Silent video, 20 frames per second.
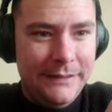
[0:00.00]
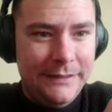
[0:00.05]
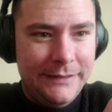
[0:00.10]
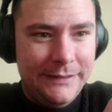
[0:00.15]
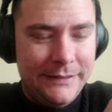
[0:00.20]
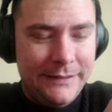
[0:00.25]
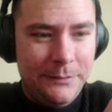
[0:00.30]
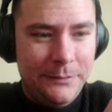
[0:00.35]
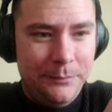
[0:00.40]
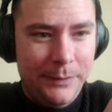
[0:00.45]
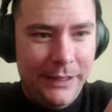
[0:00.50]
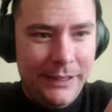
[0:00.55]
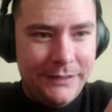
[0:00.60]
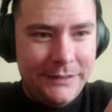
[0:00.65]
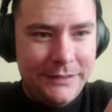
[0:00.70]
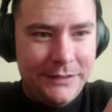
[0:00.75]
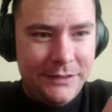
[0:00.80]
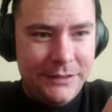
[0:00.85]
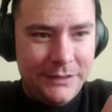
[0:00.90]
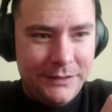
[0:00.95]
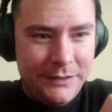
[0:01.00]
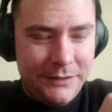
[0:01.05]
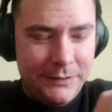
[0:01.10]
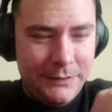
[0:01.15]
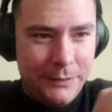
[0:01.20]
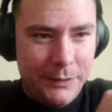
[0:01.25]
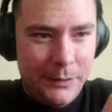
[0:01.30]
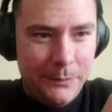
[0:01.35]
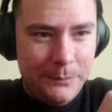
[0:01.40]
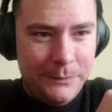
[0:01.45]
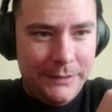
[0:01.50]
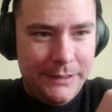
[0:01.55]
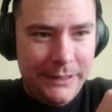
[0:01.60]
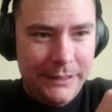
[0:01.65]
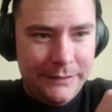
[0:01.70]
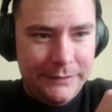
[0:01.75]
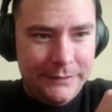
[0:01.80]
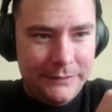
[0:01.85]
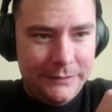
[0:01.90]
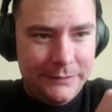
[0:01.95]
some packs just drop
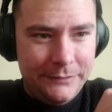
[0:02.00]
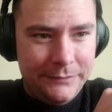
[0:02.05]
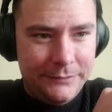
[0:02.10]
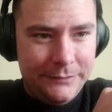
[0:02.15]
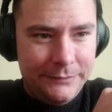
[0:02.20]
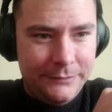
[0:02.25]
that uh,